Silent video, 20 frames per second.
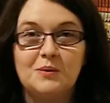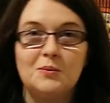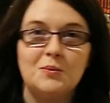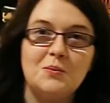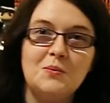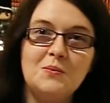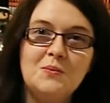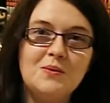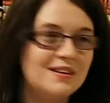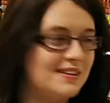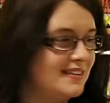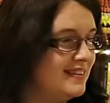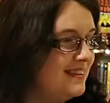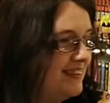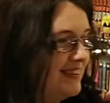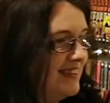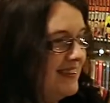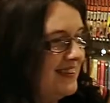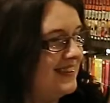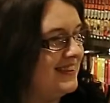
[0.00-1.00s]
Ooh,
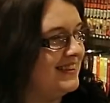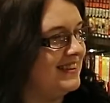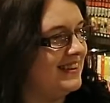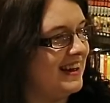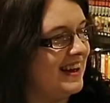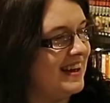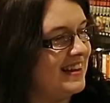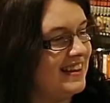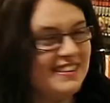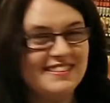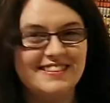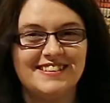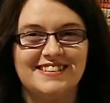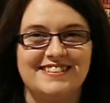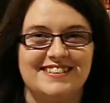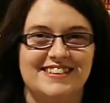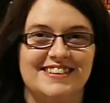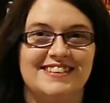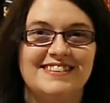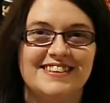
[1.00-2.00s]
that's
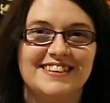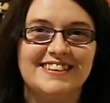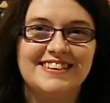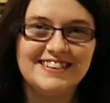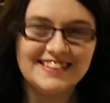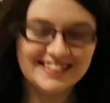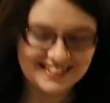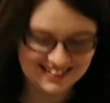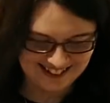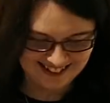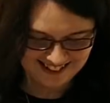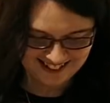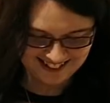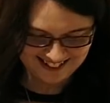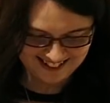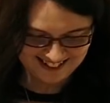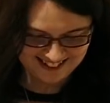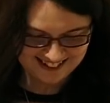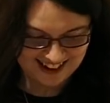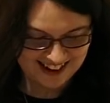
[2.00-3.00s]
exciting.
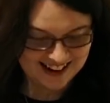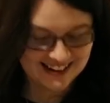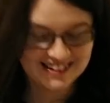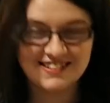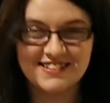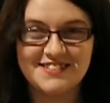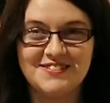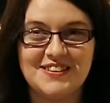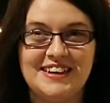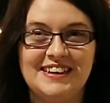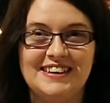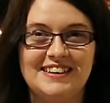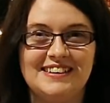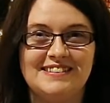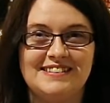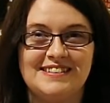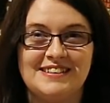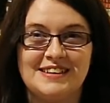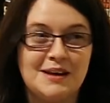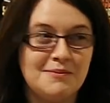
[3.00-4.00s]
I actually
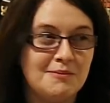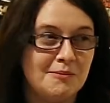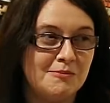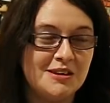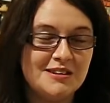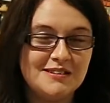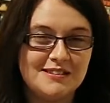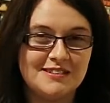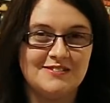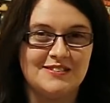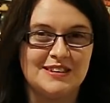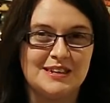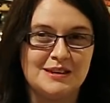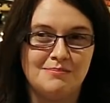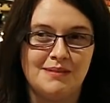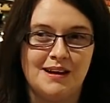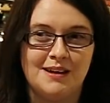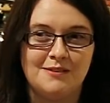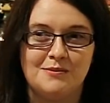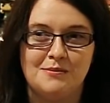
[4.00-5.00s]
recognise the name. I'm usually really
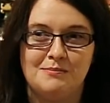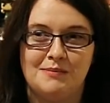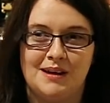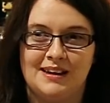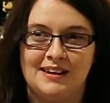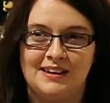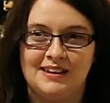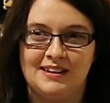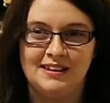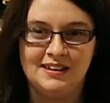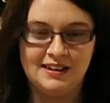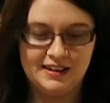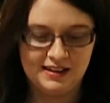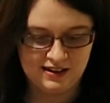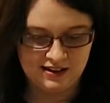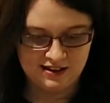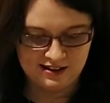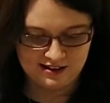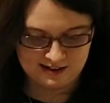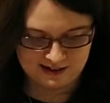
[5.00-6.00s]
bad with manga
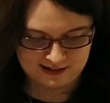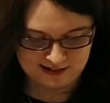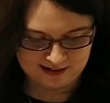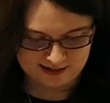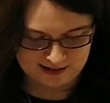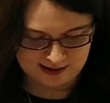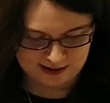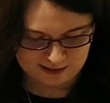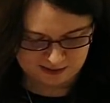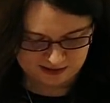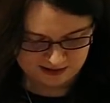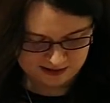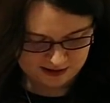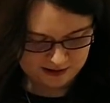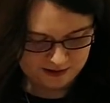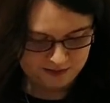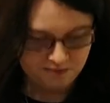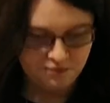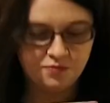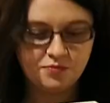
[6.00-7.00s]
artist names.
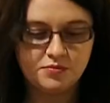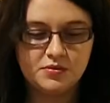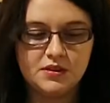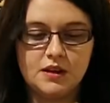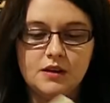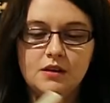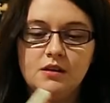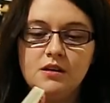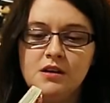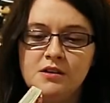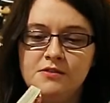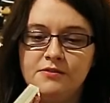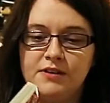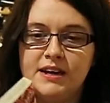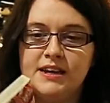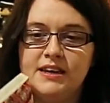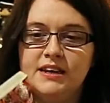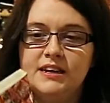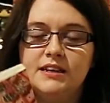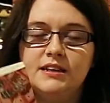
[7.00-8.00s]

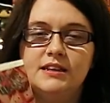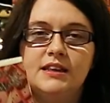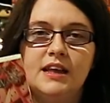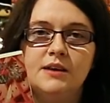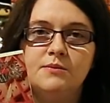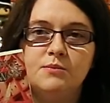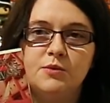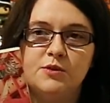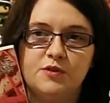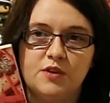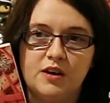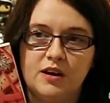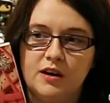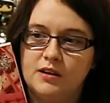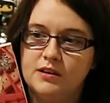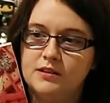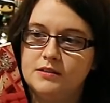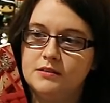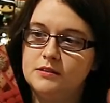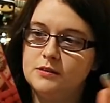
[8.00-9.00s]
Right, then we've
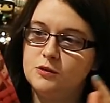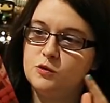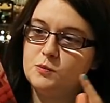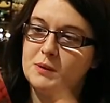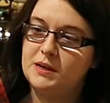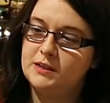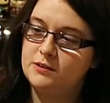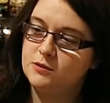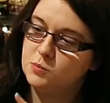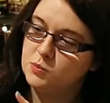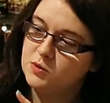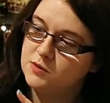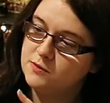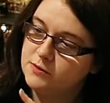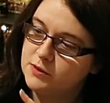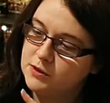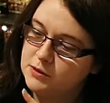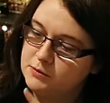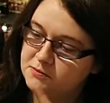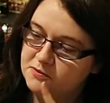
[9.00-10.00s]
got Spice and Wolf
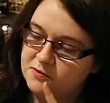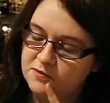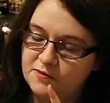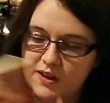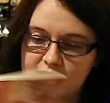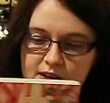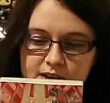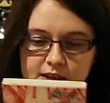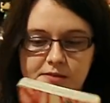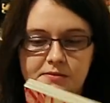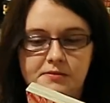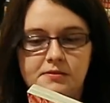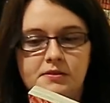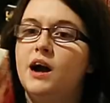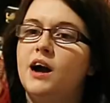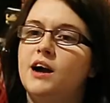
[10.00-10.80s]
Volume 5.